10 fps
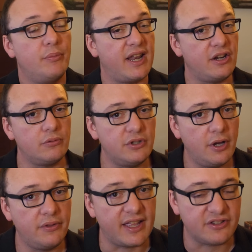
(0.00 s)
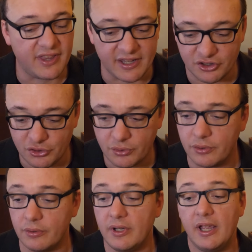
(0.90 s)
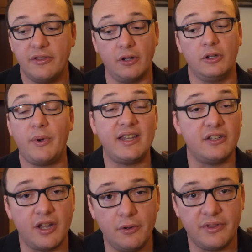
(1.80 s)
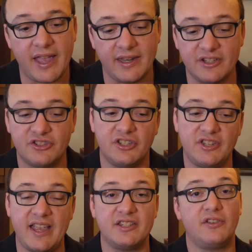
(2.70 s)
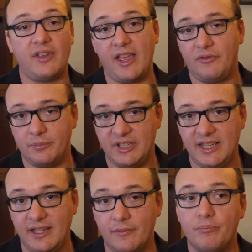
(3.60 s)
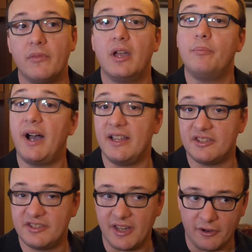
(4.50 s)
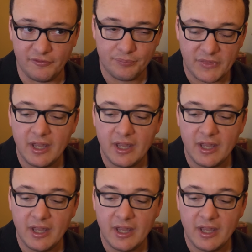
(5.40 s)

But I don't know that that's true. The only way to know that is to test FMT by itself.